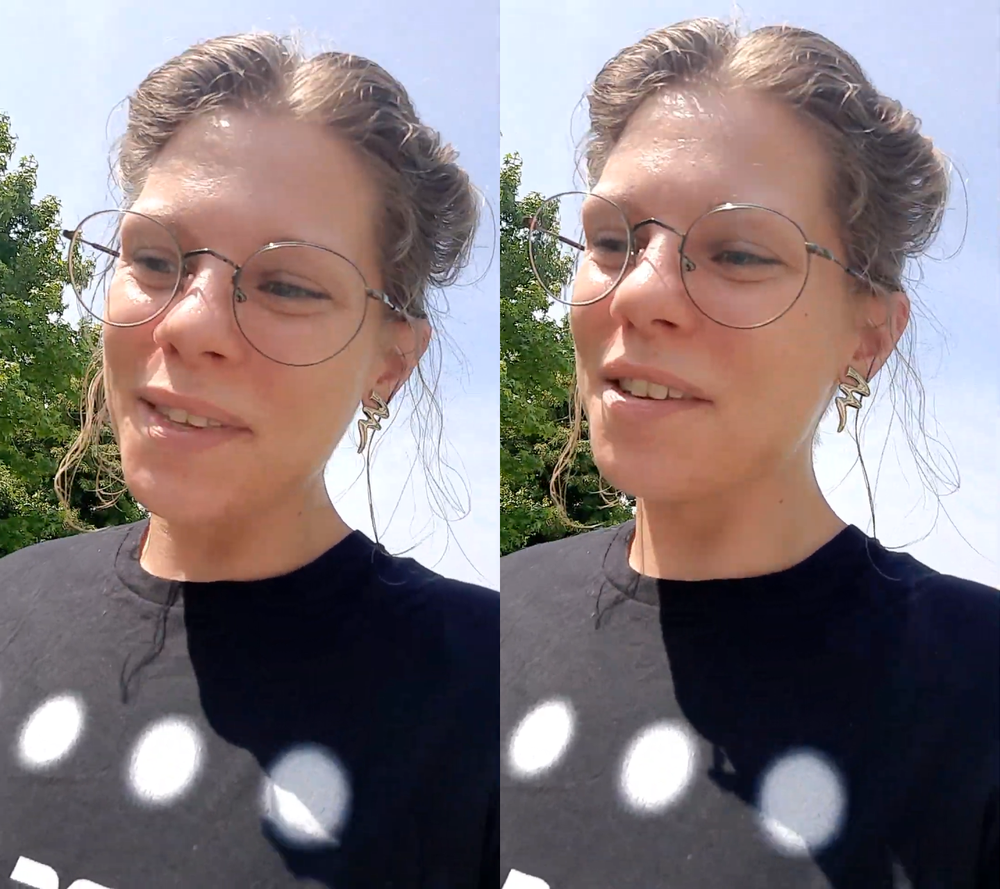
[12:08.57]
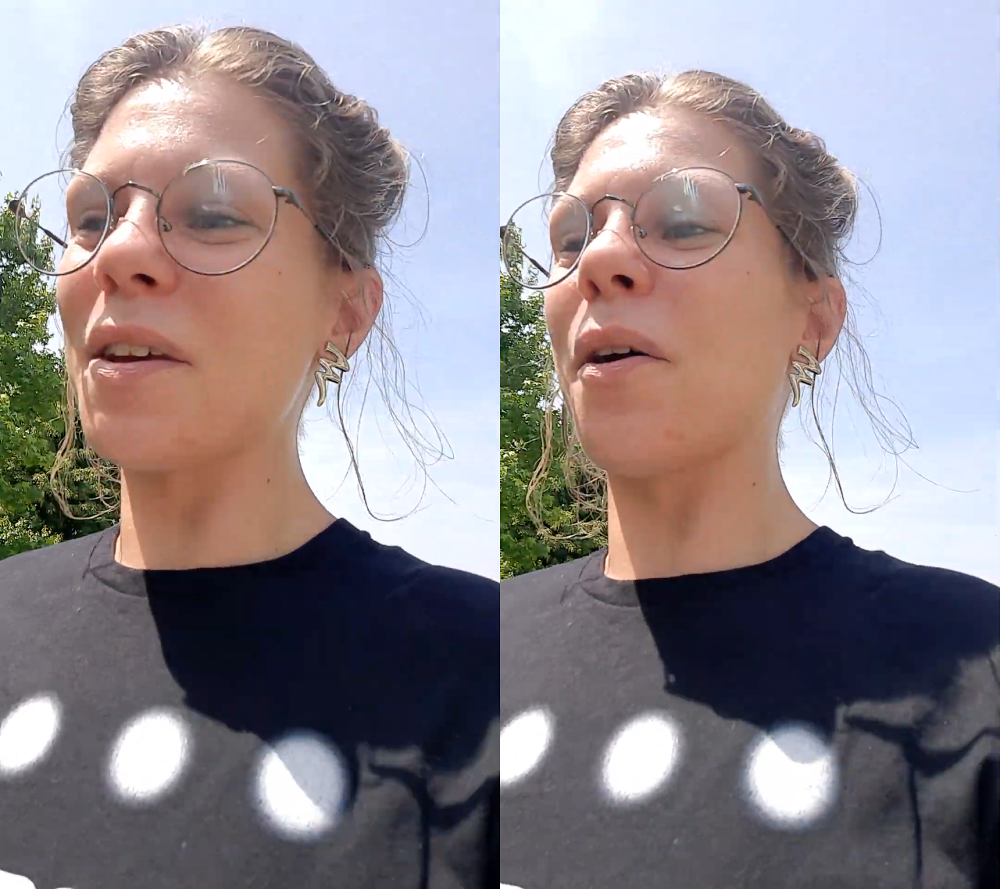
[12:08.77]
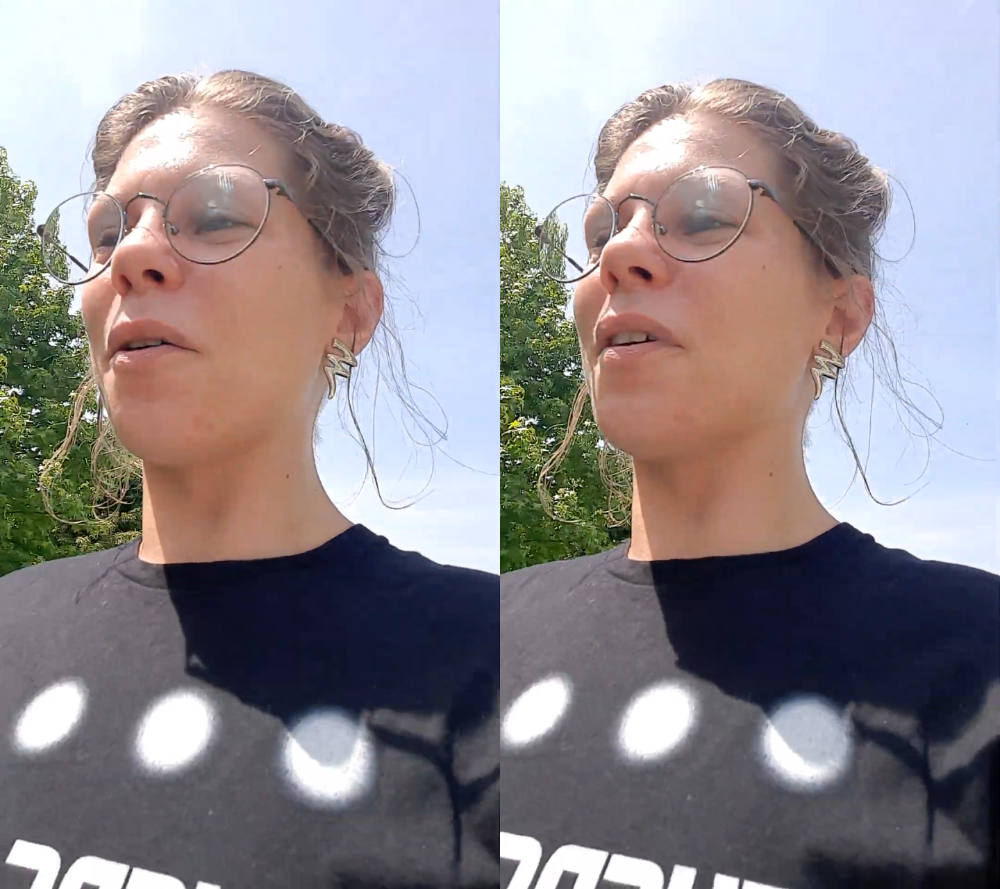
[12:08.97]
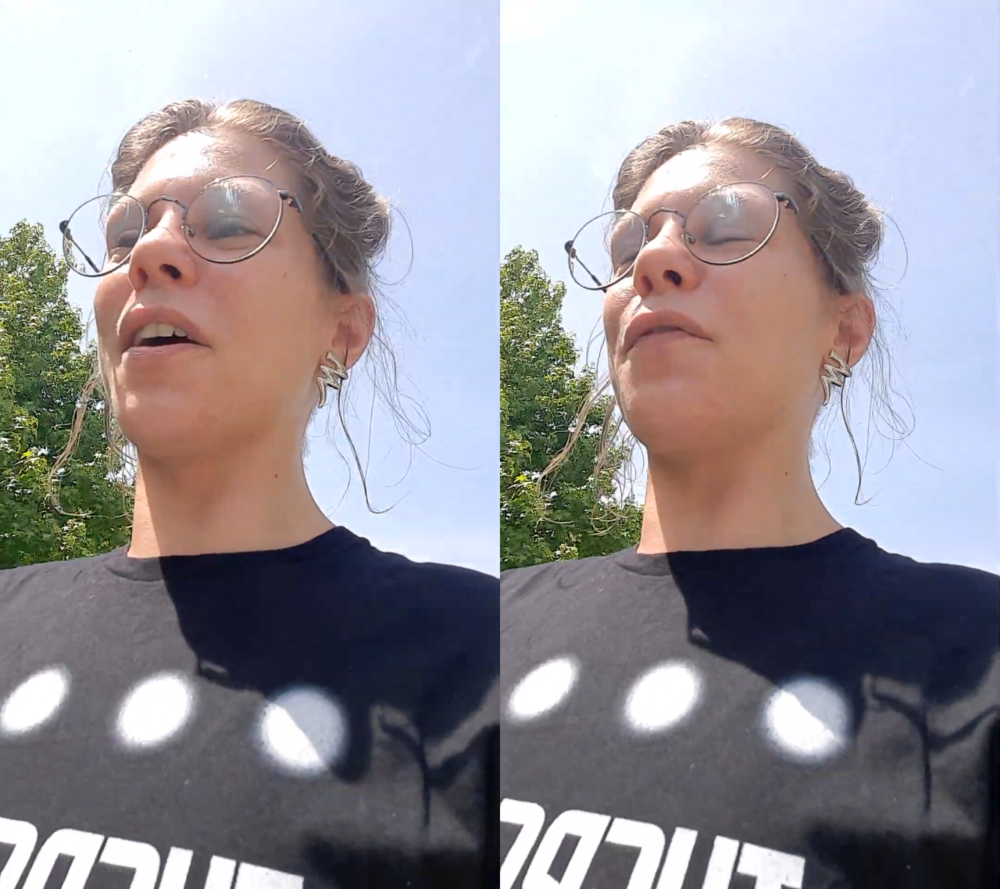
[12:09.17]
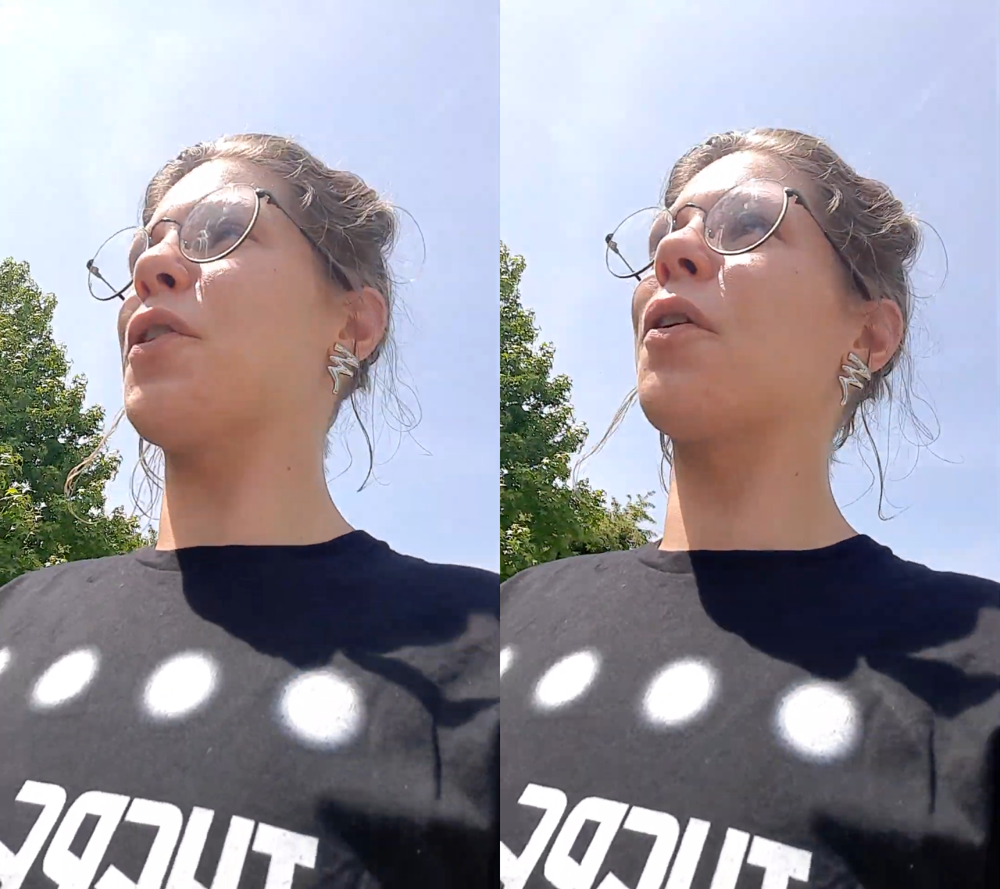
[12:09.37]
So
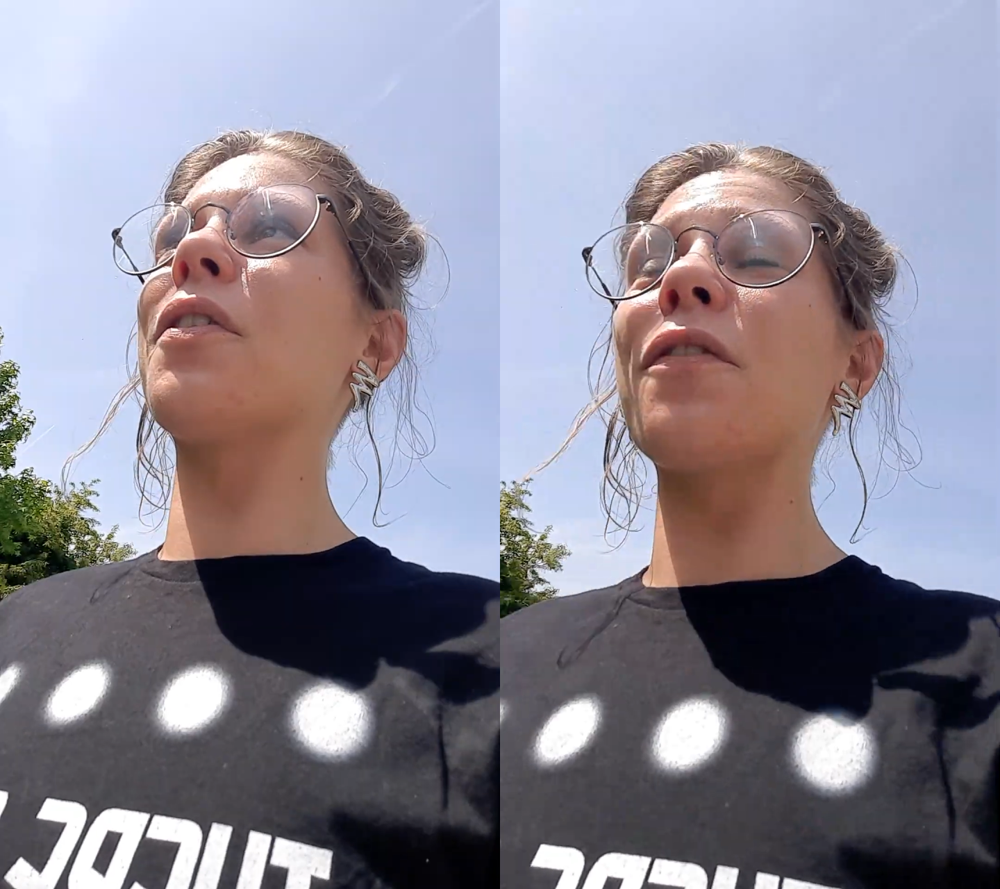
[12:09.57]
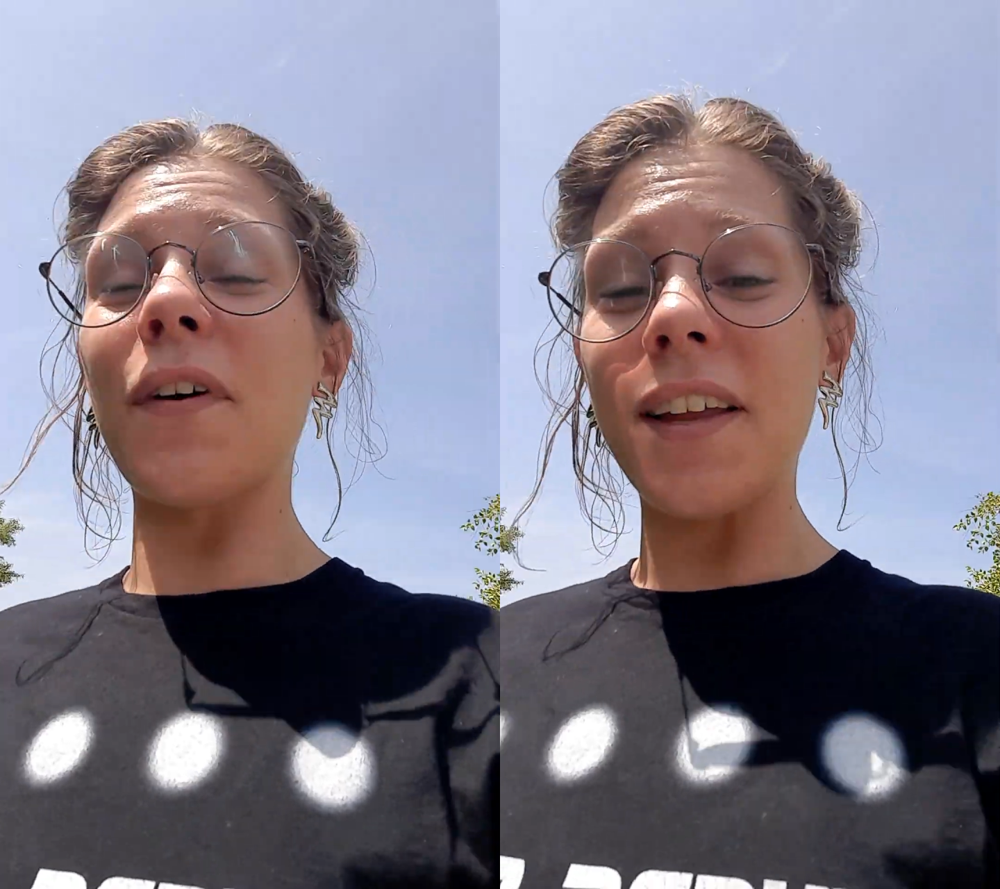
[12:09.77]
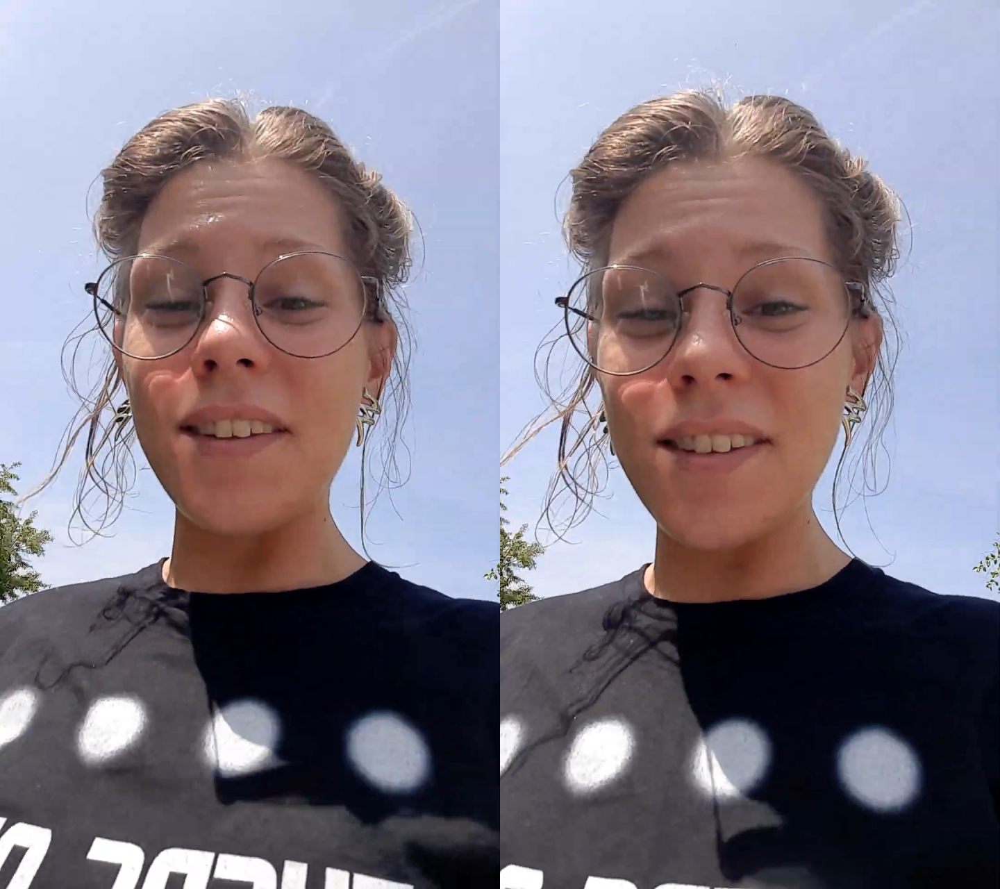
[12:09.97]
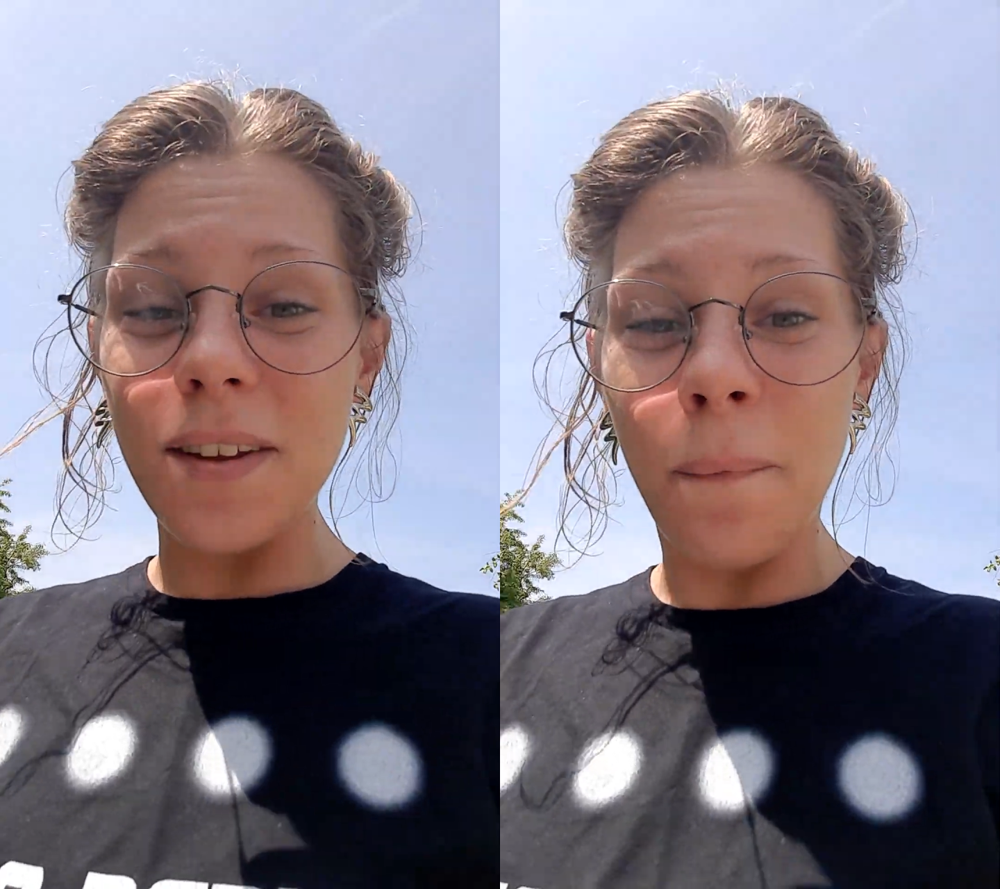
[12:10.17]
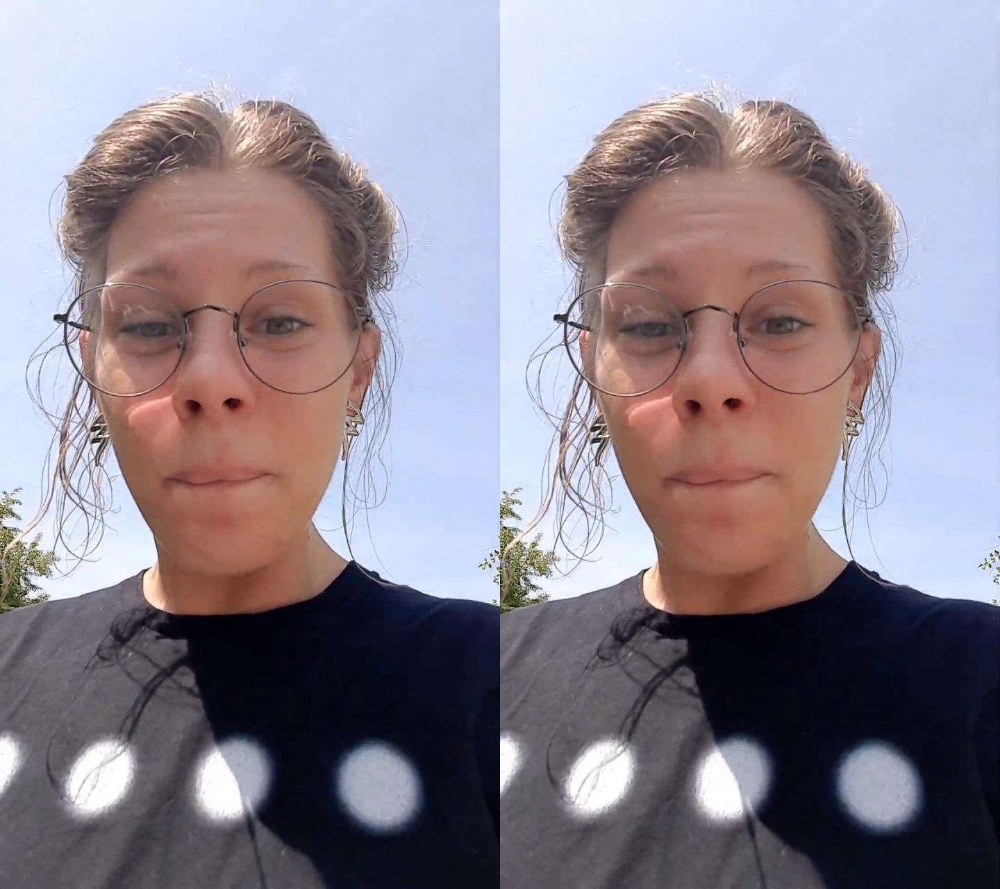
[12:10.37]
if you're on the fence,